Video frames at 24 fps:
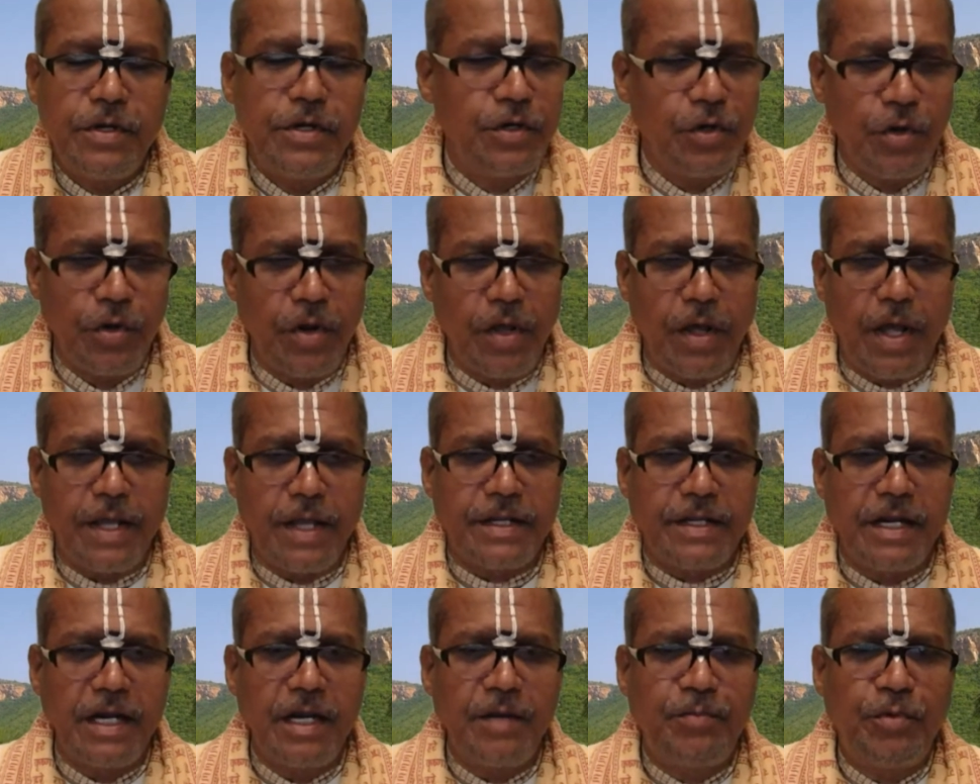You don't know
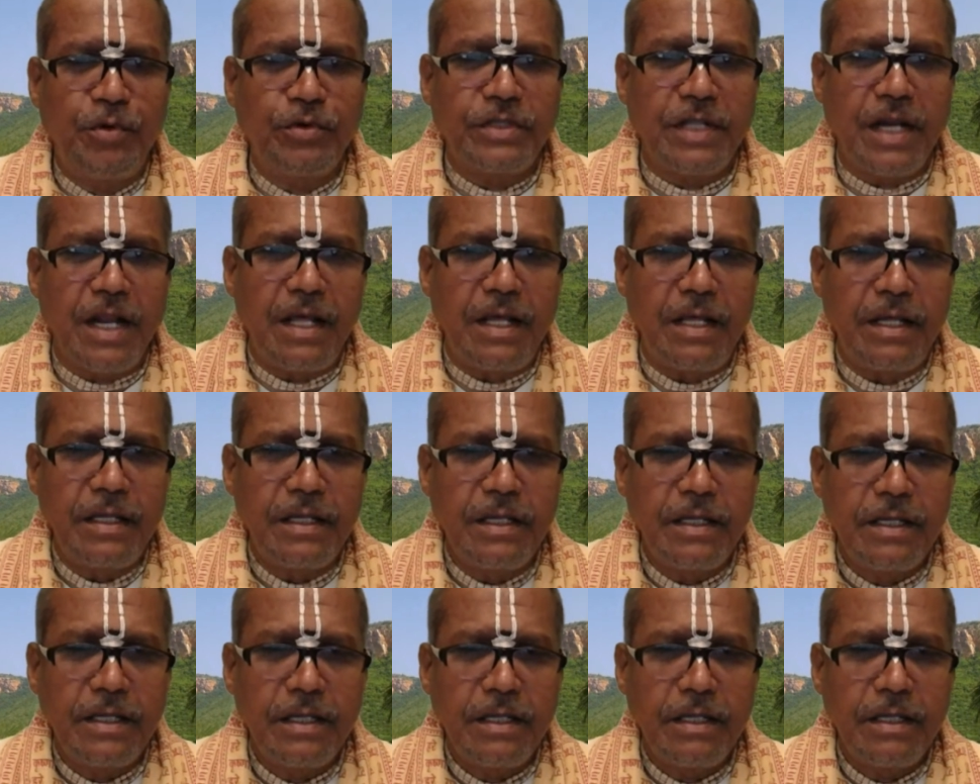I killed Putana?
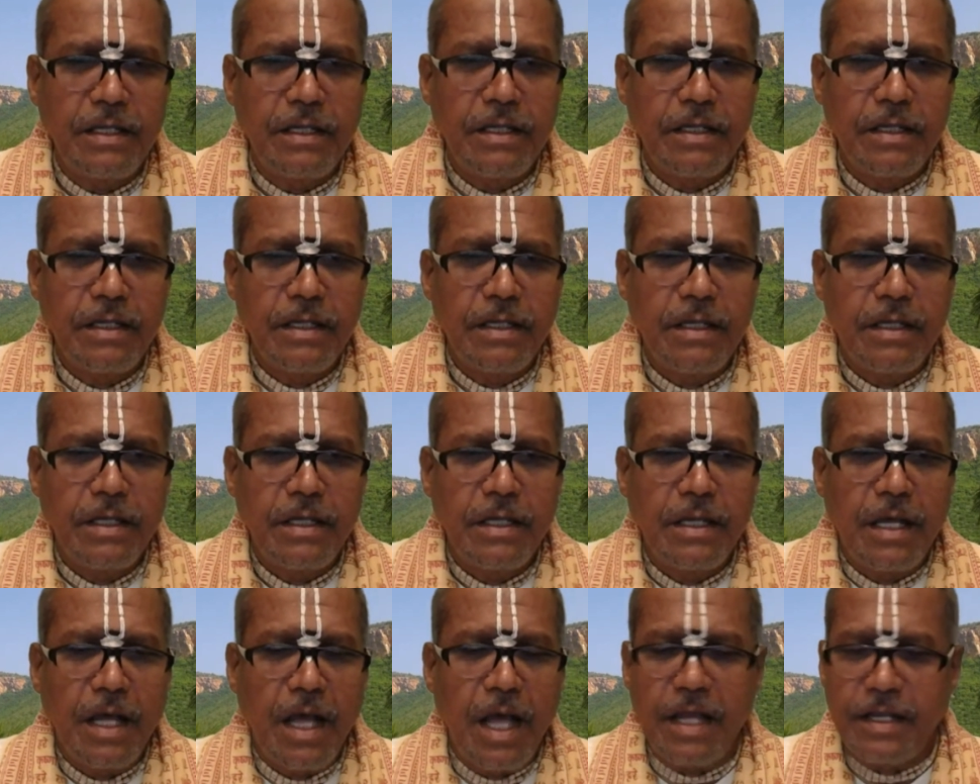
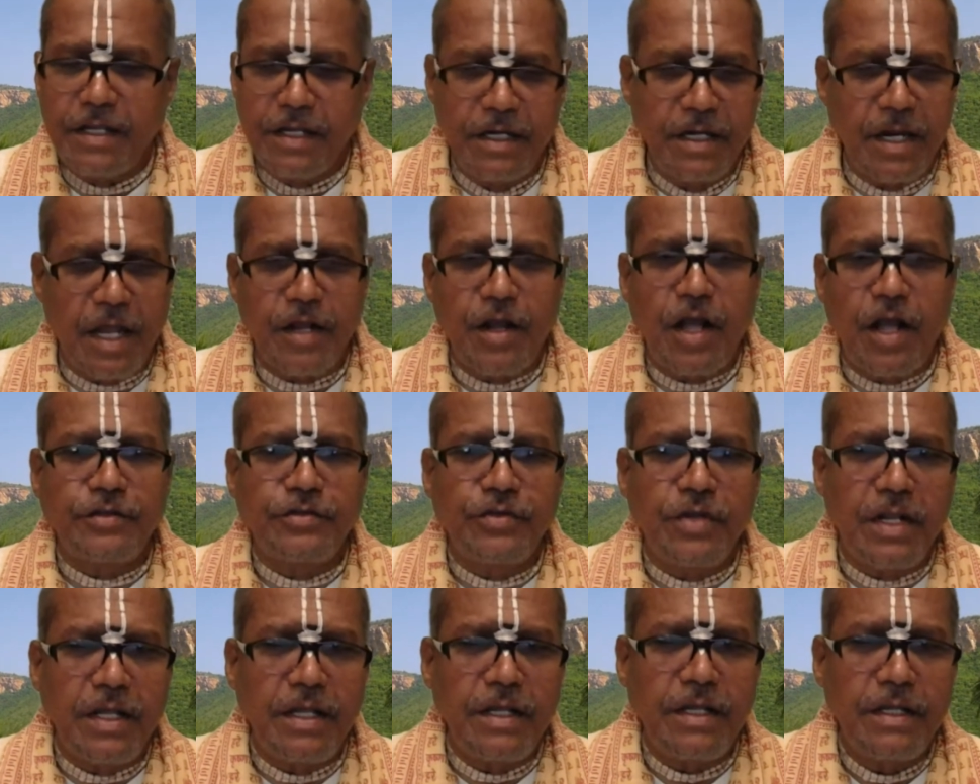I killed
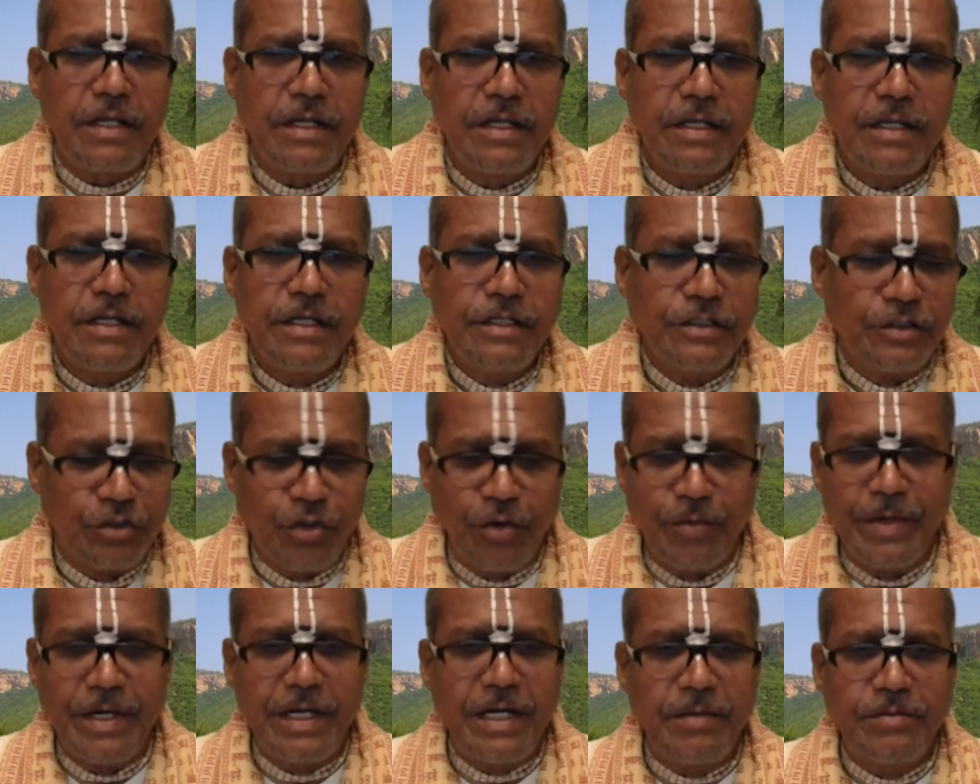Aghasura?
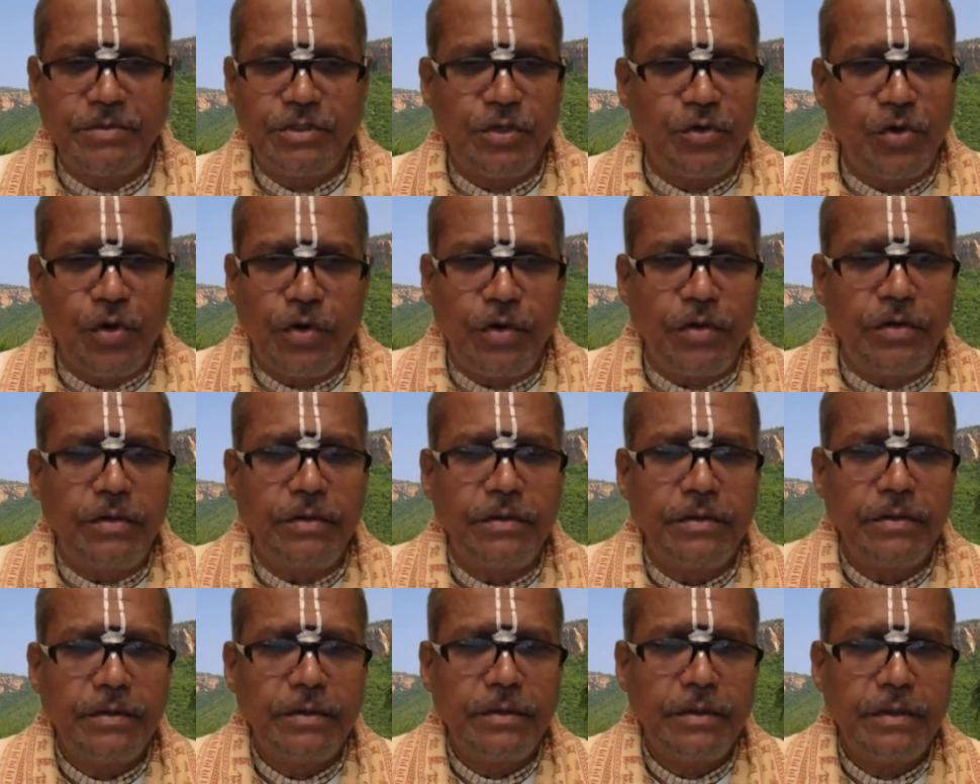So many times you don't
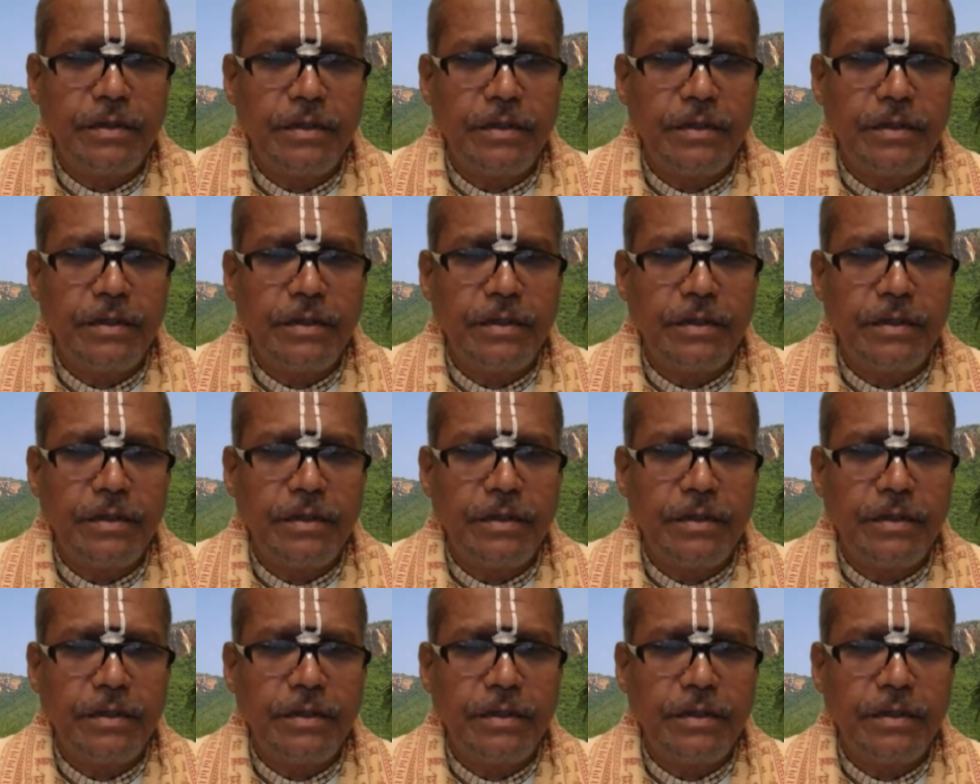know?